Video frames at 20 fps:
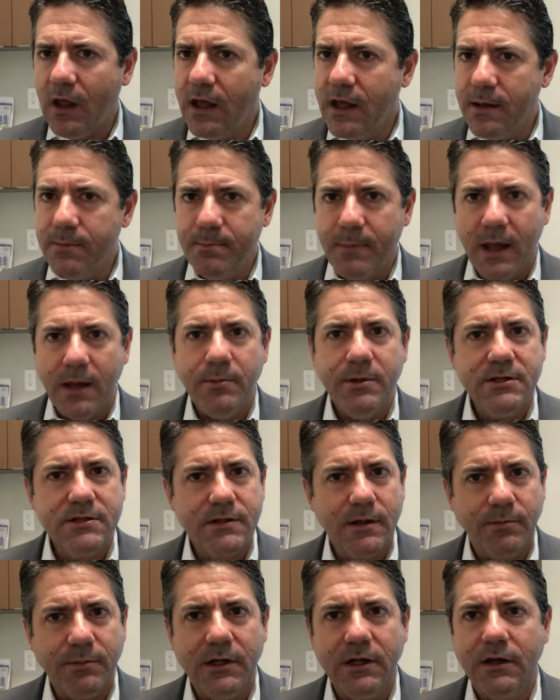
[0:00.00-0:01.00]
It may be
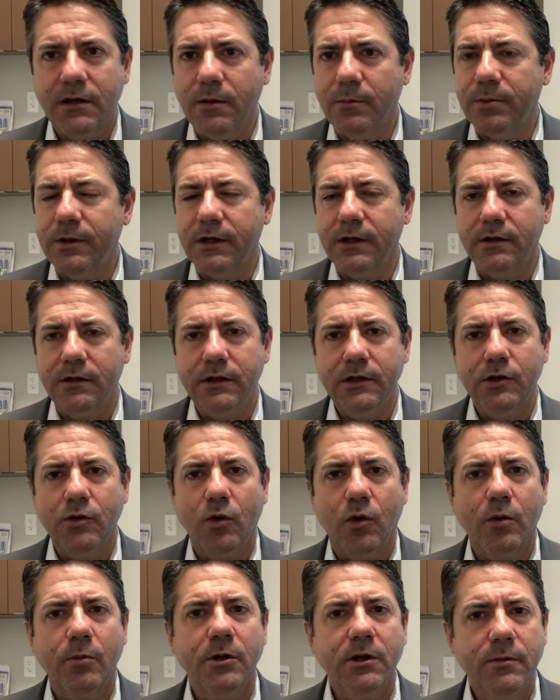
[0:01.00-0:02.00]
something completely
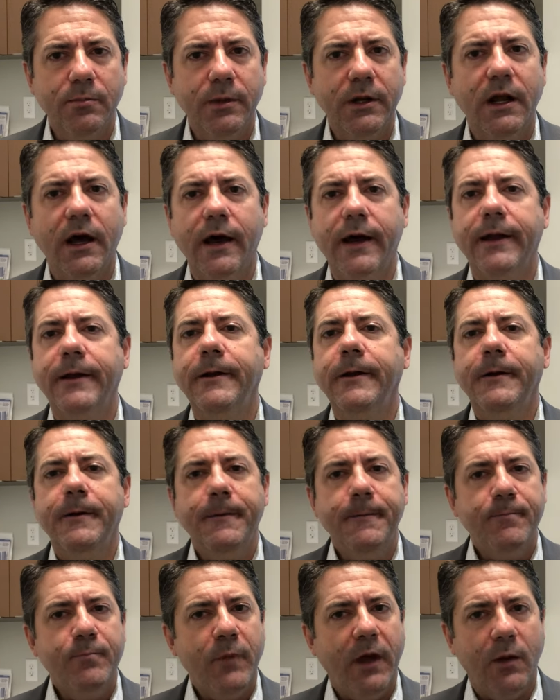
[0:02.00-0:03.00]
normal and benign,
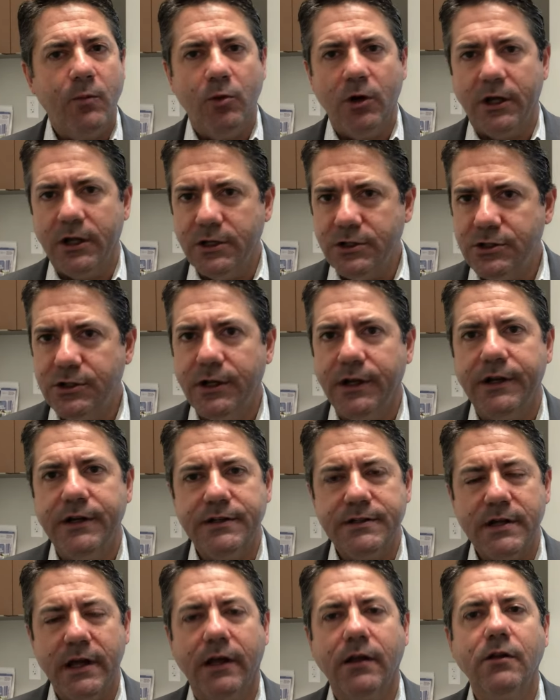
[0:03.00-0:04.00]
and we'll get you in
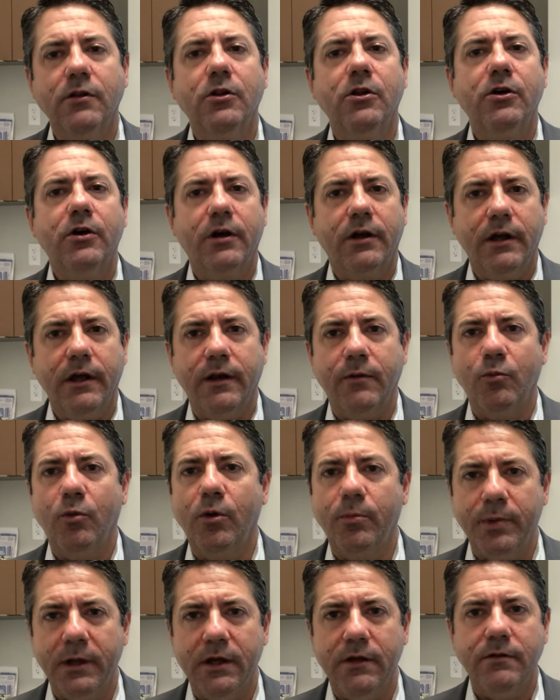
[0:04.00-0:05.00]
and take a look, and
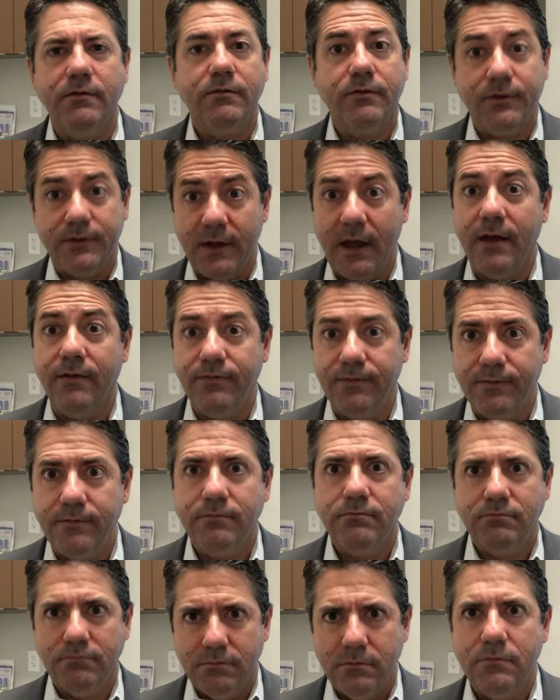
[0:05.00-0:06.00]
we'll be safe
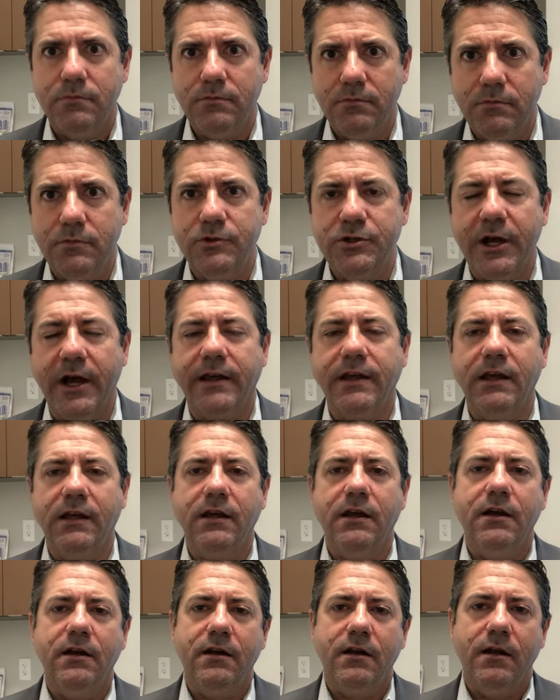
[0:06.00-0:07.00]

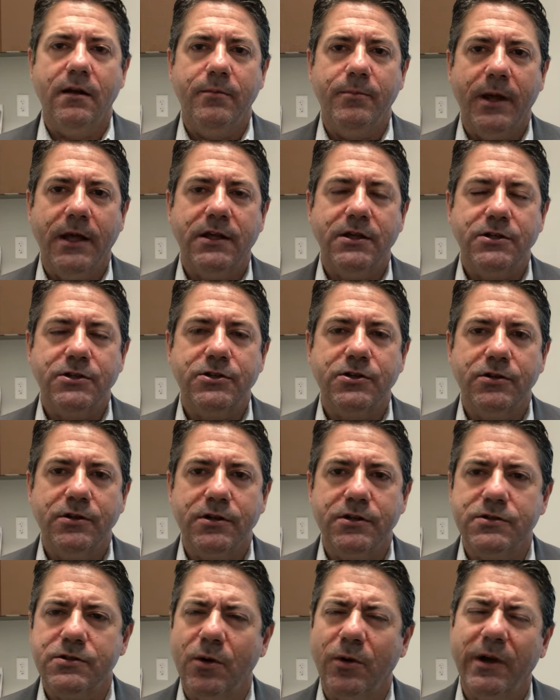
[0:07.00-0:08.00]
checking it and making sure
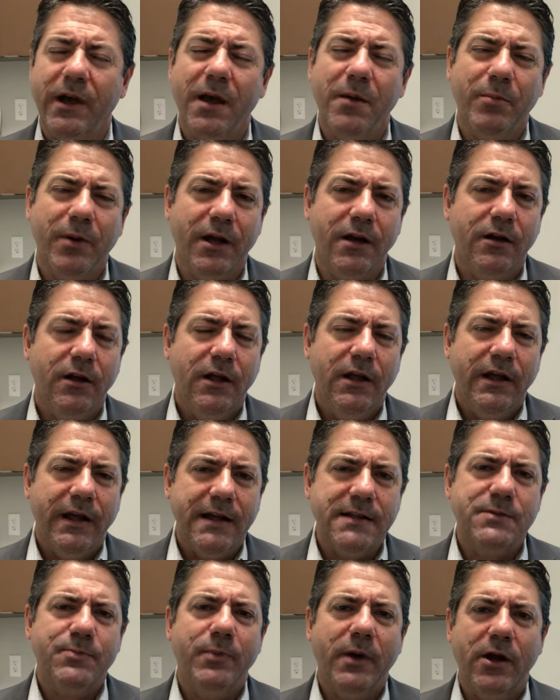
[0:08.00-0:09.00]
that it's okay. But
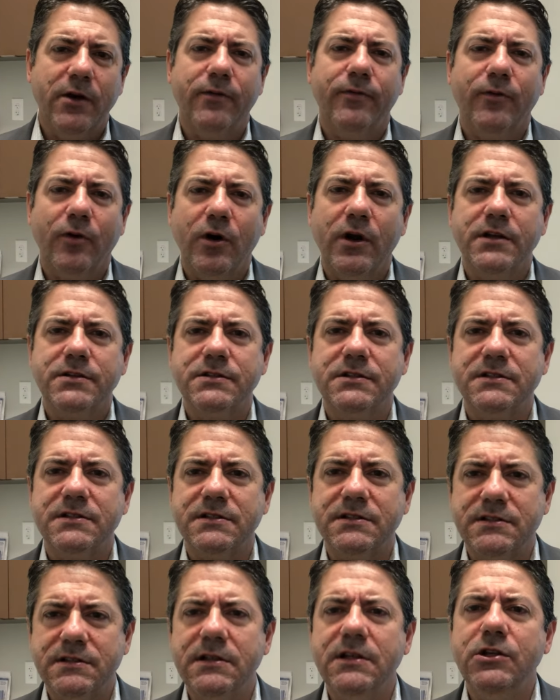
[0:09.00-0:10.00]
it's better for us to
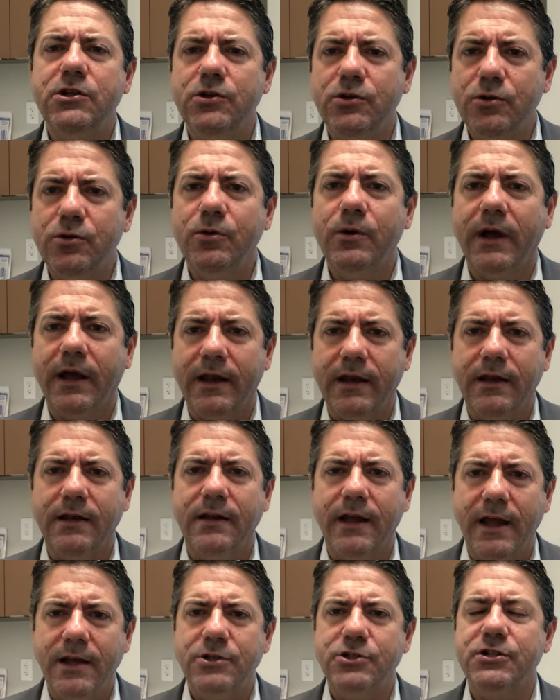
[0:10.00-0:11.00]
see you and,
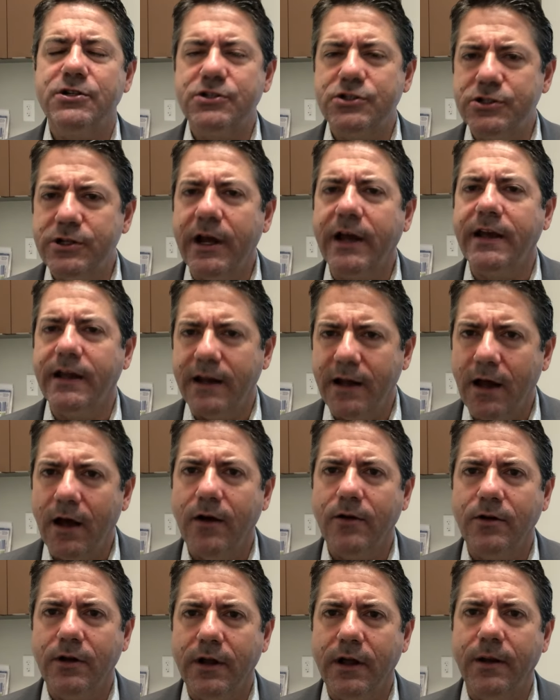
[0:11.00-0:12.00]
and just check it
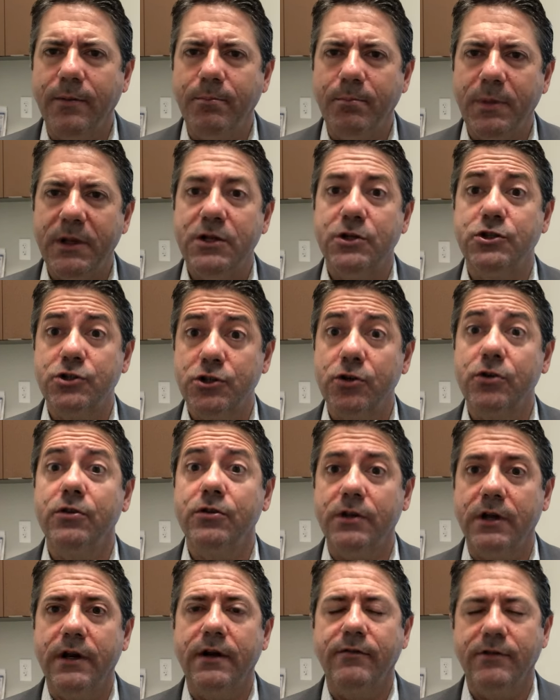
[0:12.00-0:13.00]
out and be sure
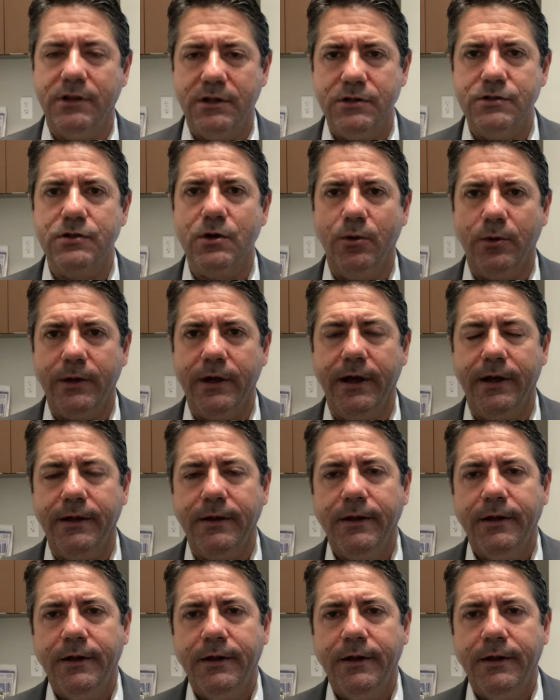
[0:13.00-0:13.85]
that everything's okay.